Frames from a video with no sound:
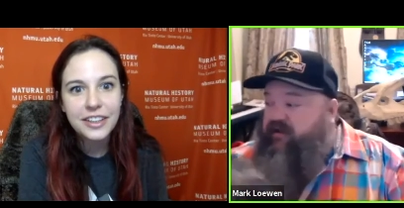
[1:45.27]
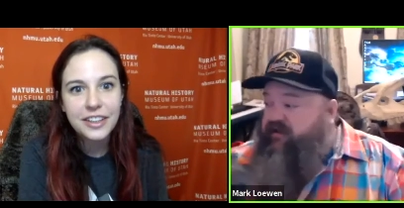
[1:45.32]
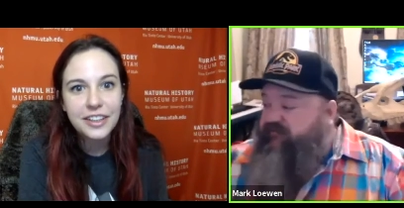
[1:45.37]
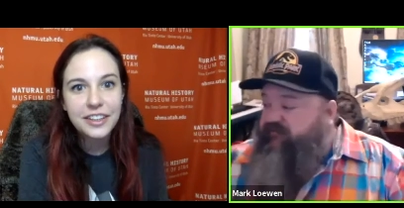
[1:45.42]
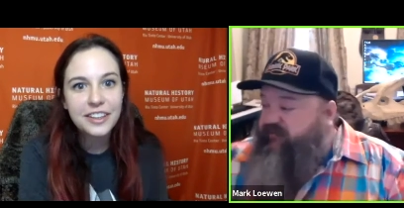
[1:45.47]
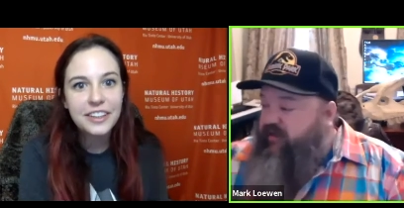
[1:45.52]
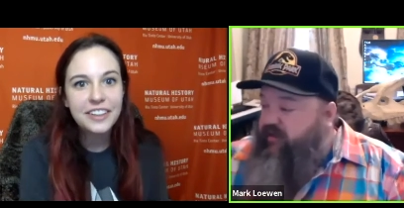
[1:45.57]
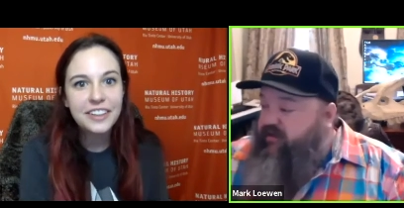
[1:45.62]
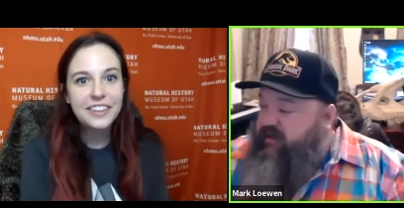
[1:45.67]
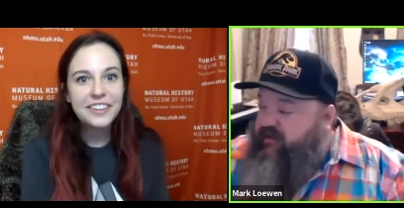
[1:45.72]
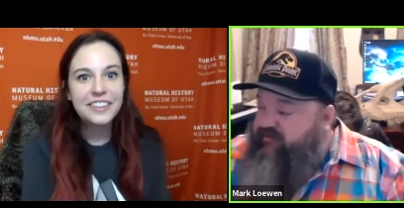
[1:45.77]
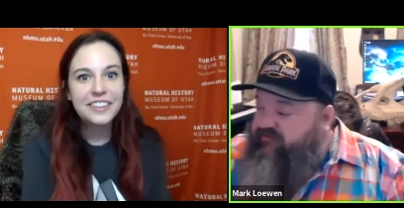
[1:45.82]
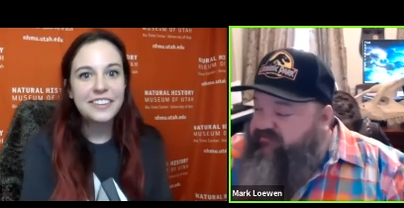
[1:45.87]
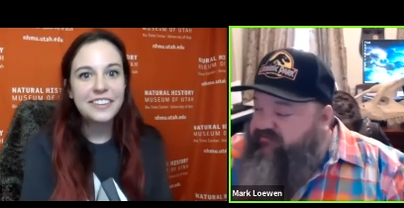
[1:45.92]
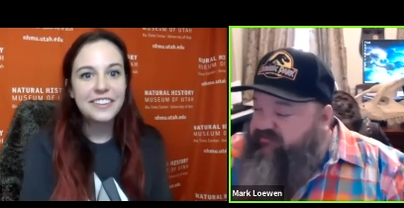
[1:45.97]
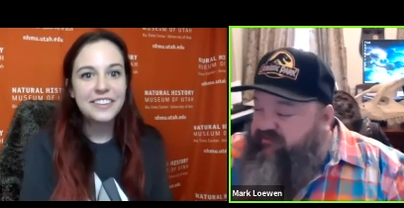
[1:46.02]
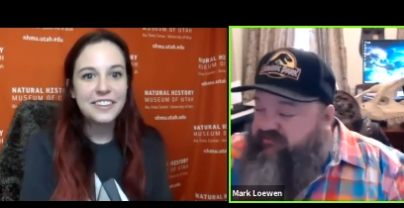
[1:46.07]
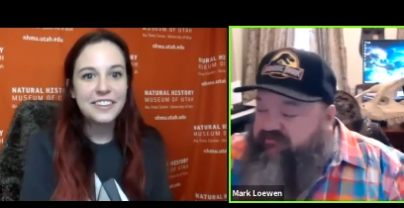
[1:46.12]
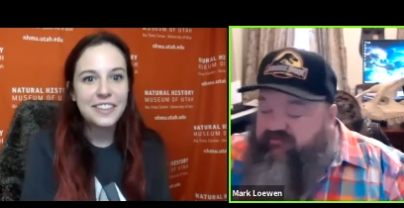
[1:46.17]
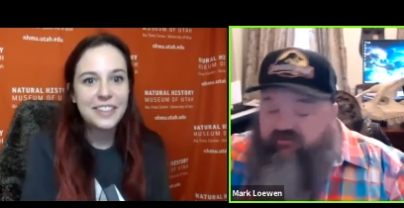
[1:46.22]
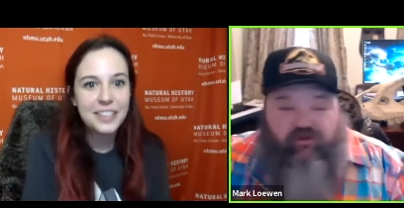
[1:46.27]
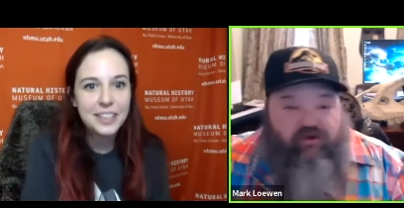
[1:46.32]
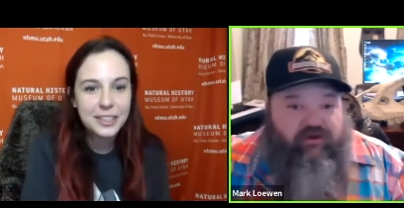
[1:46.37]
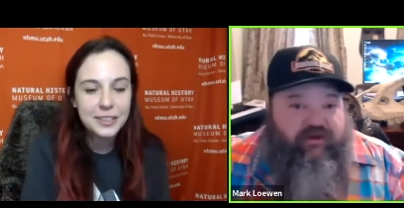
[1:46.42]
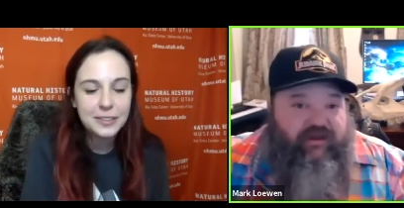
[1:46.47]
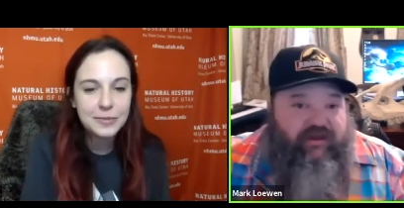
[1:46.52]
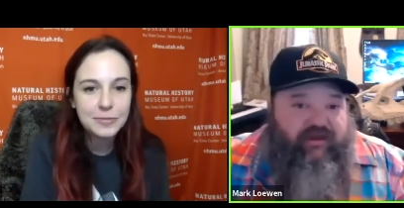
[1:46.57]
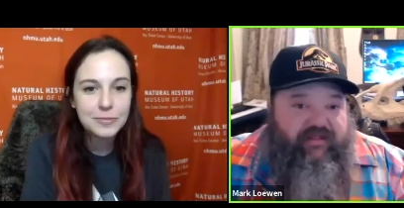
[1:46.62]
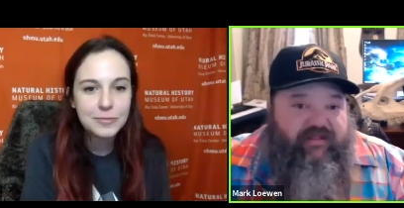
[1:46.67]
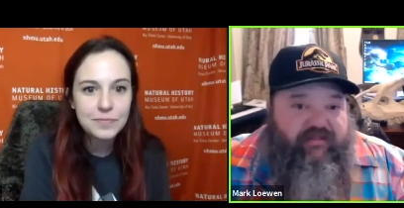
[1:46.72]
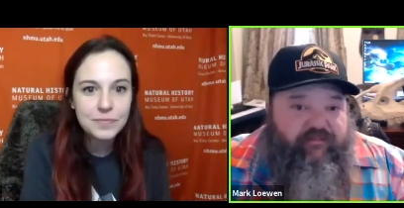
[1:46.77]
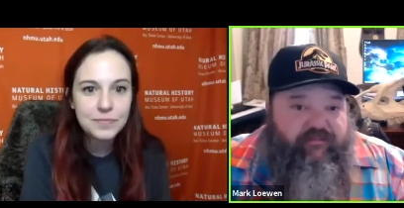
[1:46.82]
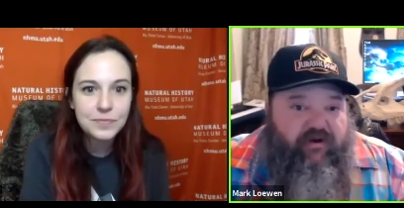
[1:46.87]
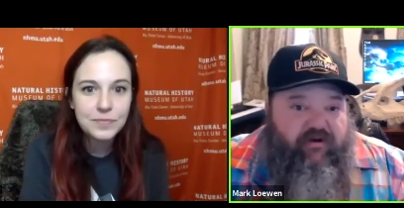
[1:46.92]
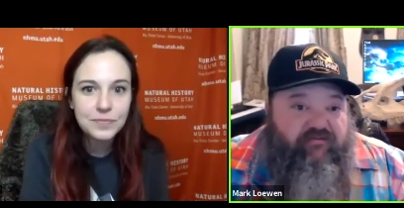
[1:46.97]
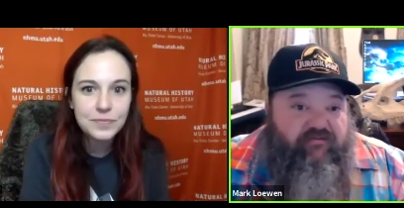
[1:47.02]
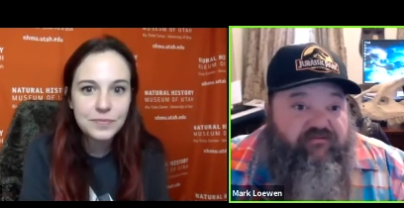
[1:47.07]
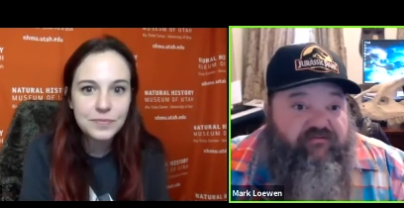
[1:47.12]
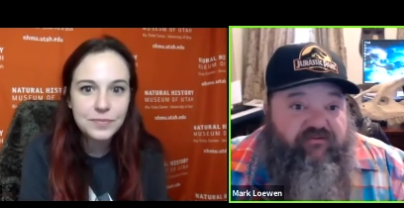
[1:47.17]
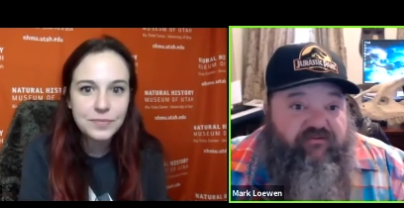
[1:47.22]
Speaker 1: So it's just looking at the
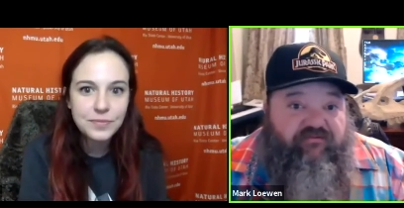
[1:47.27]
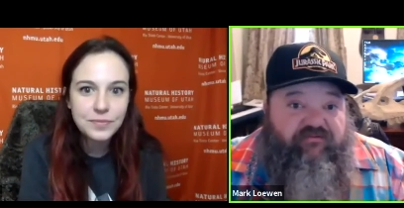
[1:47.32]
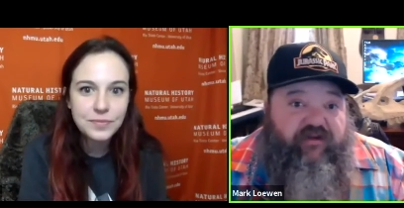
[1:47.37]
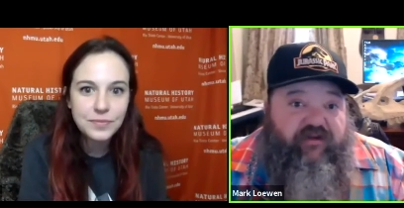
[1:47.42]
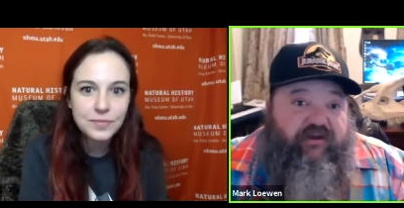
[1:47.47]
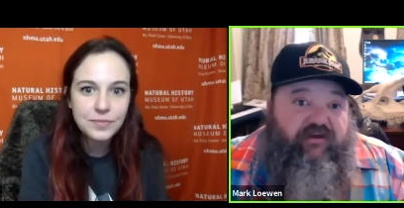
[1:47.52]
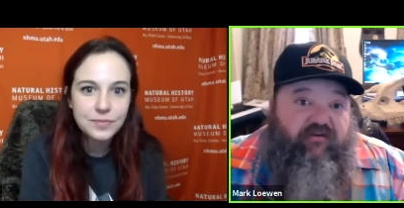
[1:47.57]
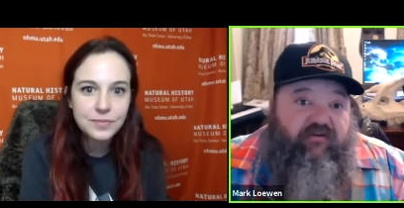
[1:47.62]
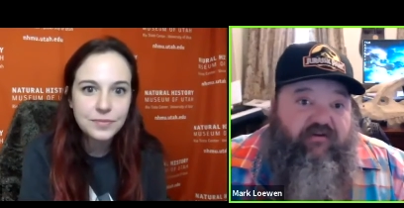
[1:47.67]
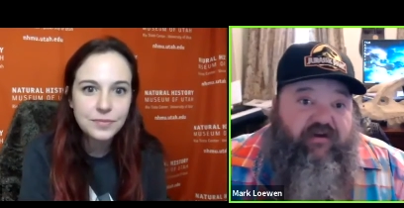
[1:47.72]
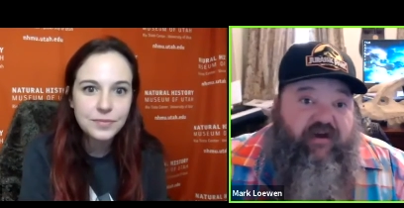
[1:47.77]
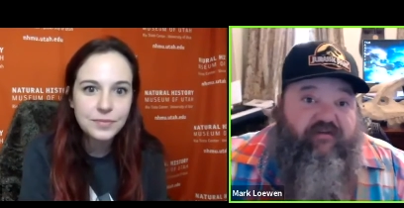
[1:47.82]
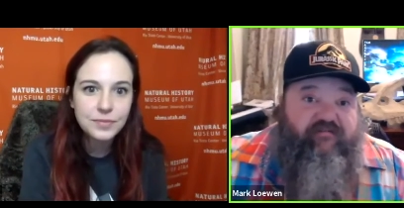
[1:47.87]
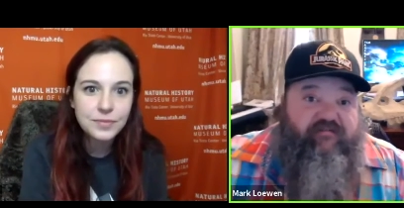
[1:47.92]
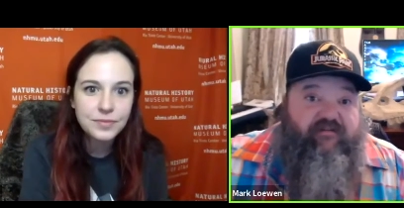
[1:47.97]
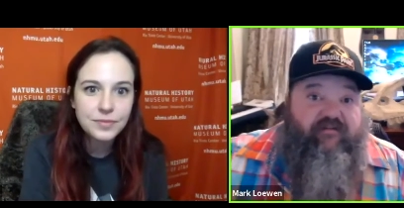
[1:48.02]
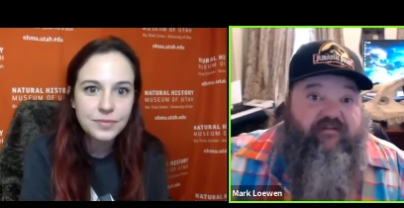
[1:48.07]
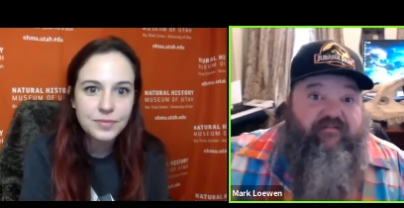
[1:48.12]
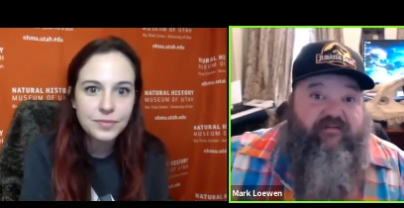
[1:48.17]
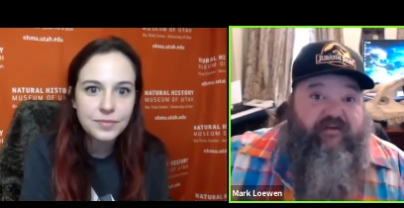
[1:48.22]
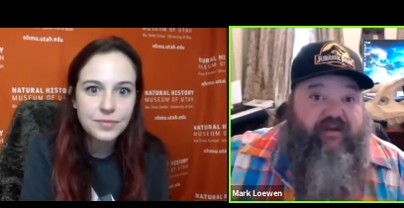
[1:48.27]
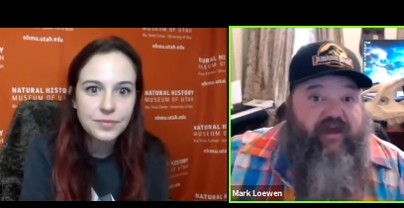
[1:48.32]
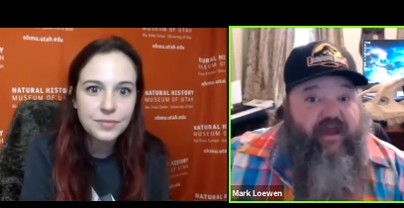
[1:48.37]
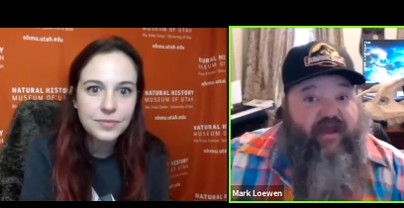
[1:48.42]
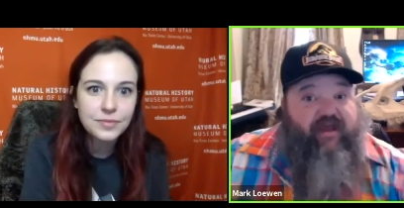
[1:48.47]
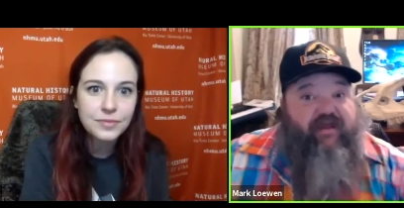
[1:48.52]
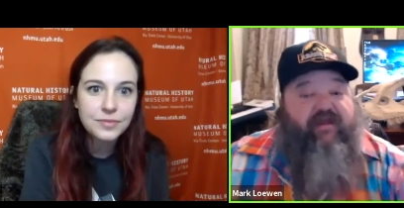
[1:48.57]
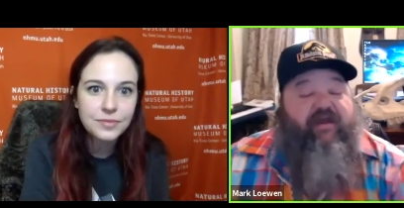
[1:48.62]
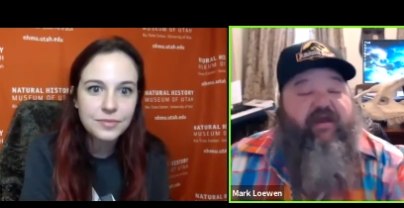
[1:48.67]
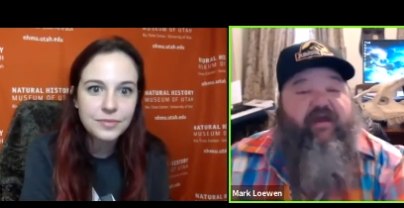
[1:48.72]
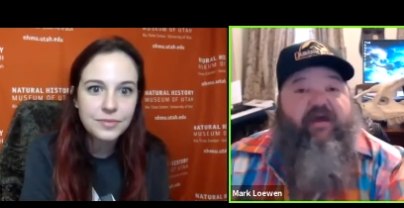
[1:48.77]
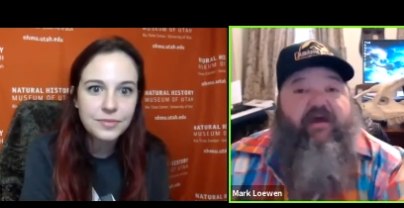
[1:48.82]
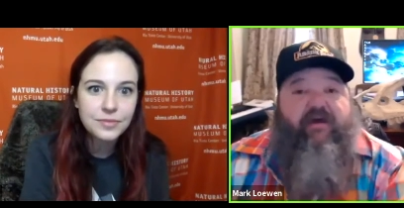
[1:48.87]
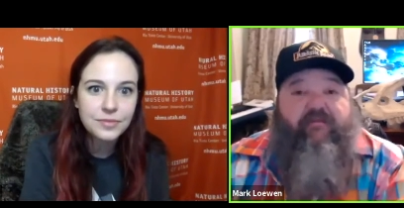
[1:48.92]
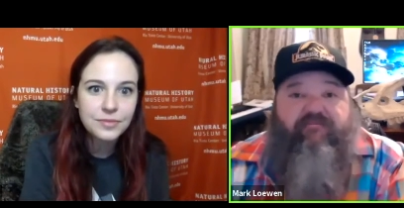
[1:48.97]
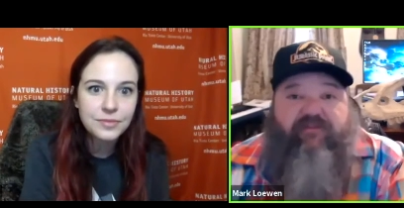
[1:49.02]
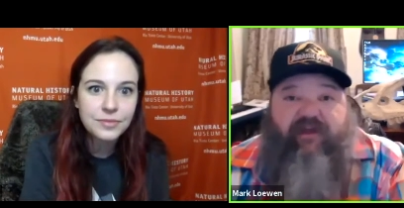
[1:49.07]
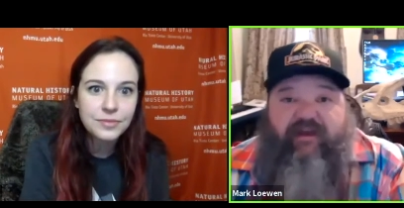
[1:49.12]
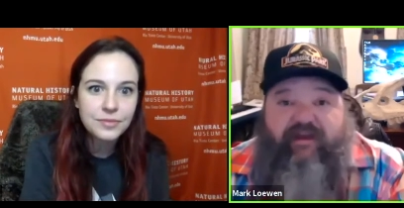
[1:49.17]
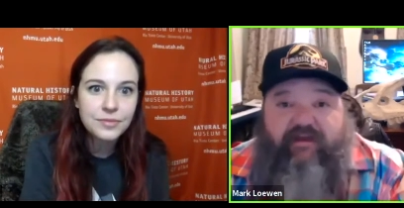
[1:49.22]
bones, just like you guys did today,
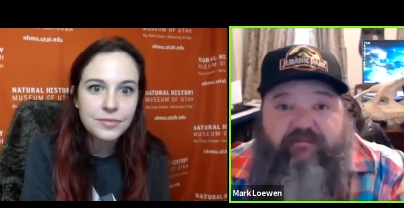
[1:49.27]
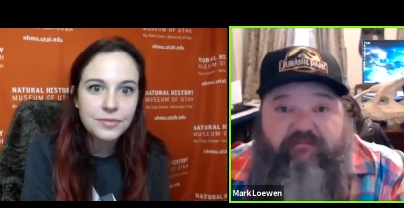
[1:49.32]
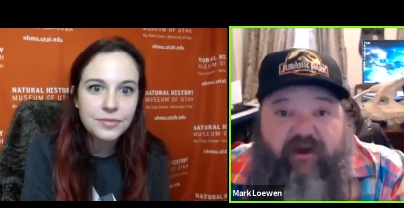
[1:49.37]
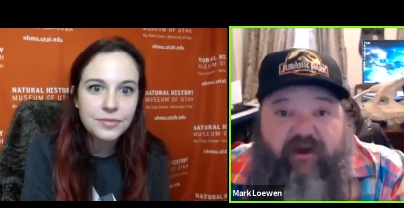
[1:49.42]
taking